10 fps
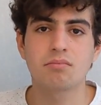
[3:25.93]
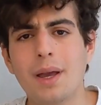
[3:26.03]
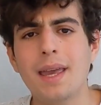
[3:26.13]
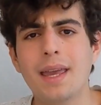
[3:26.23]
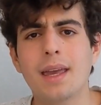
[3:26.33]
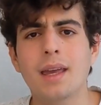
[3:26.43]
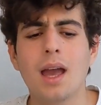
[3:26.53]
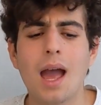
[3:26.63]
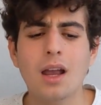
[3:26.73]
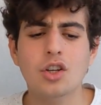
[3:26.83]
But here,
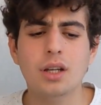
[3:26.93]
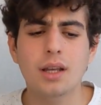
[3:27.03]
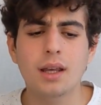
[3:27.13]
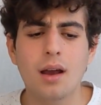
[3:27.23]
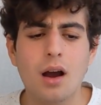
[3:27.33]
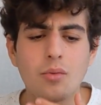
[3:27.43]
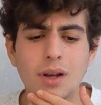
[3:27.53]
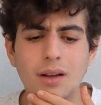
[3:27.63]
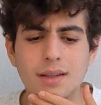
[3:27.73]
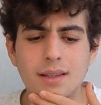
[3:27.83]
actually, I
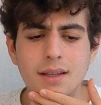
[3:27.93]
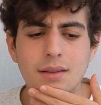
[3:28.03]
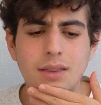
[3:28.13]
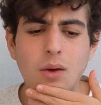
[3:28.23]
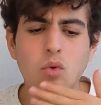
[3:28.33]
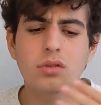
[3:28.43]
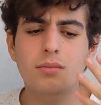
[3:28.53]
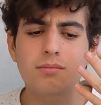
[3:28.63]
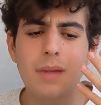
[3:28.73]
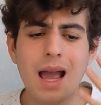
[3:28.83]
realised that there
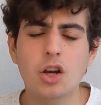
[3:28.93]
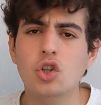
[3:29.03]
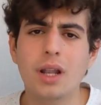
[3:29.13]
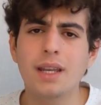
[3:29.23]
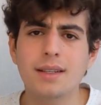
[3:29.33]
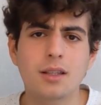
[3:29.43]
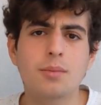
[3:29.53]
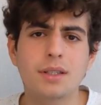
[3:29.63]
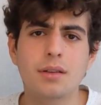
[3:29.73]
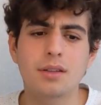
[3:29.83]
wasn't actually any
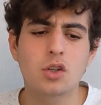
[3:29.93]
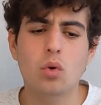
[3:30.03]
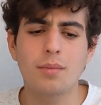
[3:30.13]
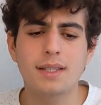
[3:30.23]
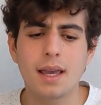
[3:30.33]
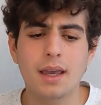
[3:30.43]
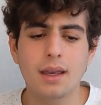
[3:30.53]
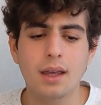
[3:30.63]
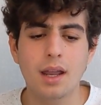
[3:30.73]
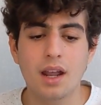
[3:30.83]
substance to what I'm saying,